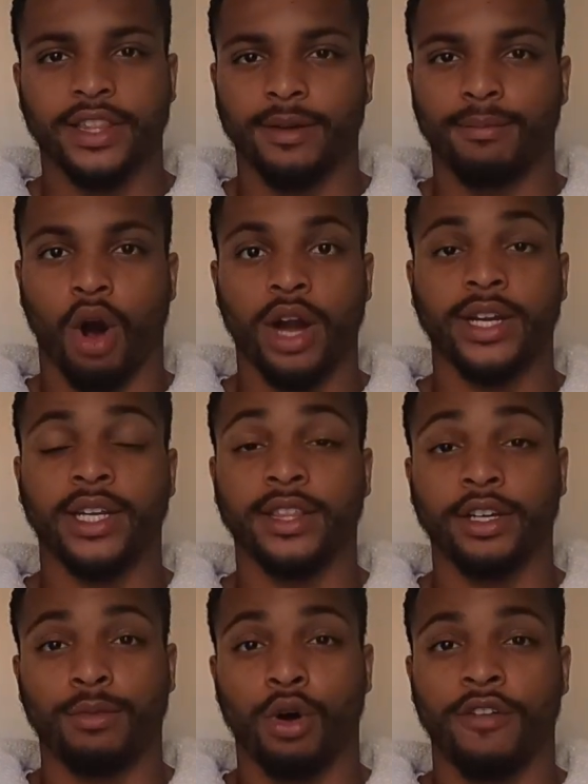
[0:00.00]
then marketing
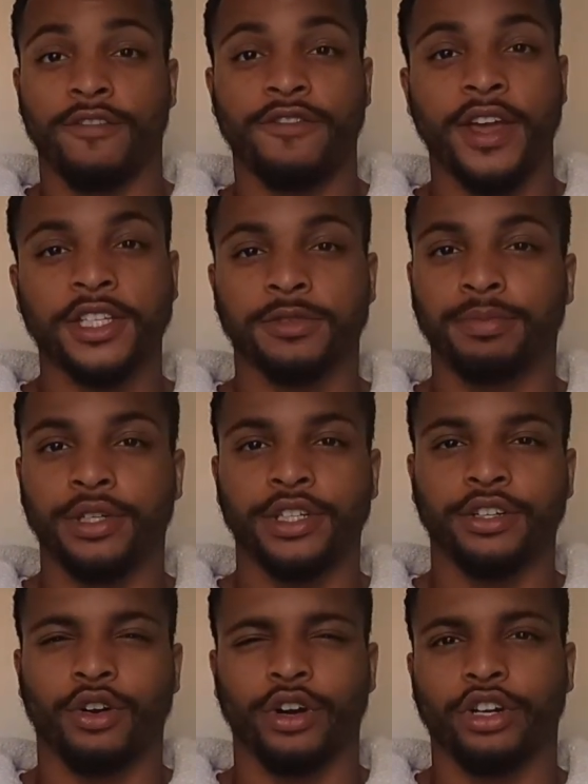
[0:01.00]
them on
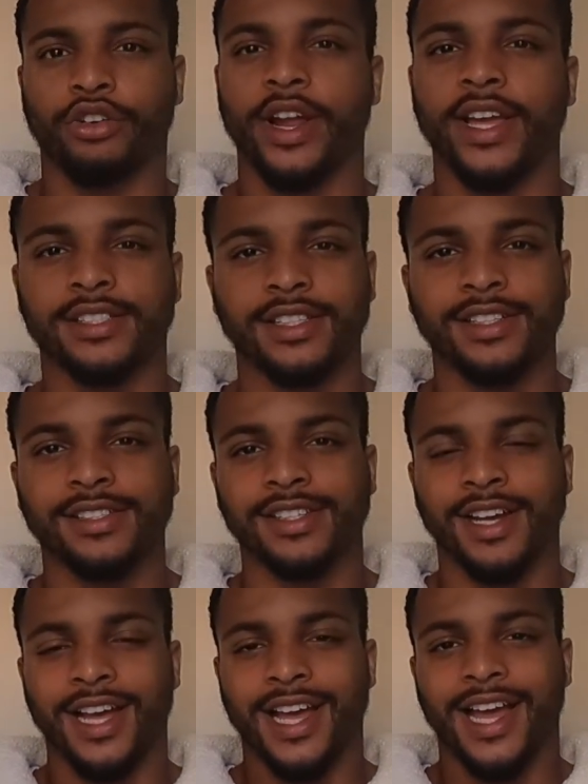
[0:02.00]
Facebook or Craigslist,